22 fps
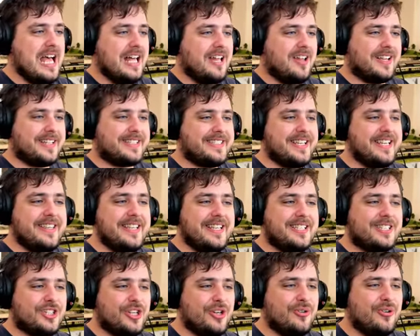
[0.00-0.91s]
like seeing
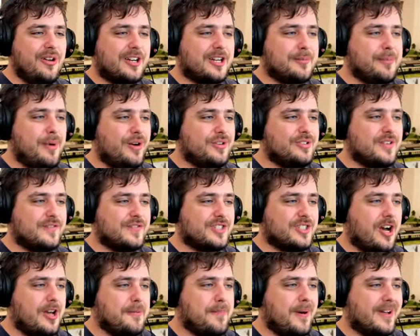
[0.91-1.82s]
these two locomotives
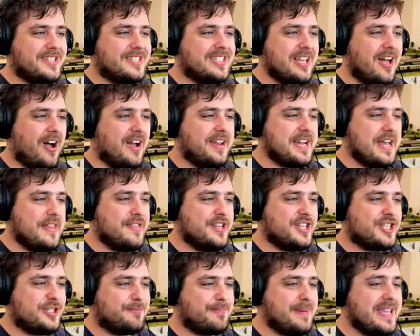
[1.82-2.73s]
side by side at
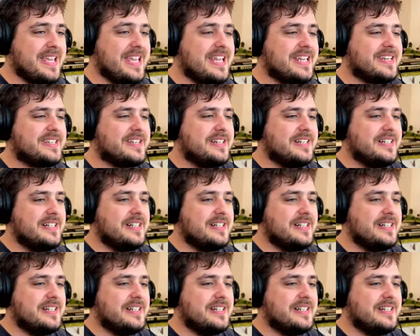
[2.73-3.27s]
this speed